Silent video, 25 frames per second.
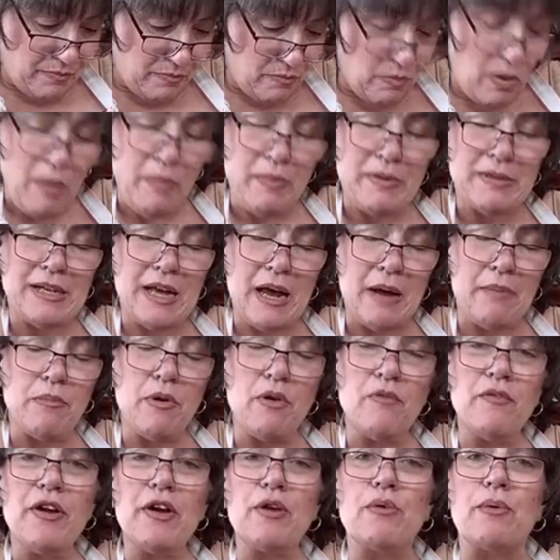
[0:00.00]
what was that
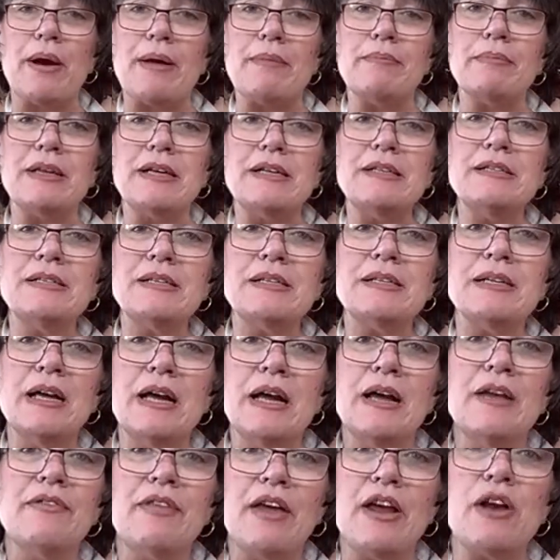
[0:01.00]
movie, Gremlins?
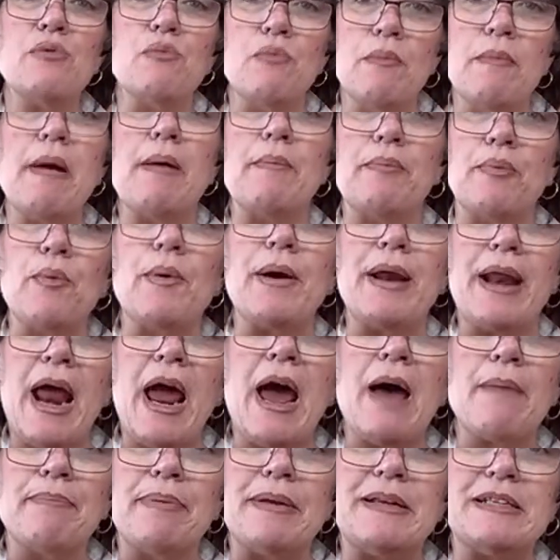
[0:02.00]
They don't remember what
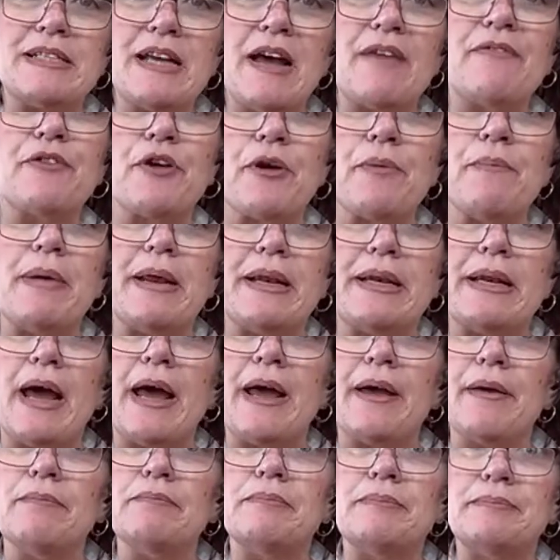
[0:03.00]
happens after
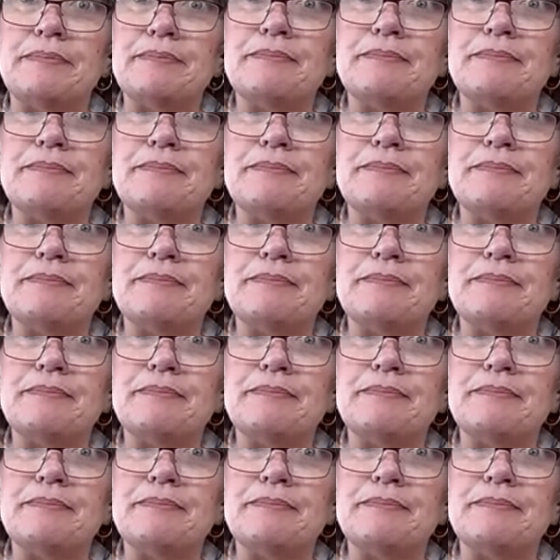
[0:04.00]
midnight.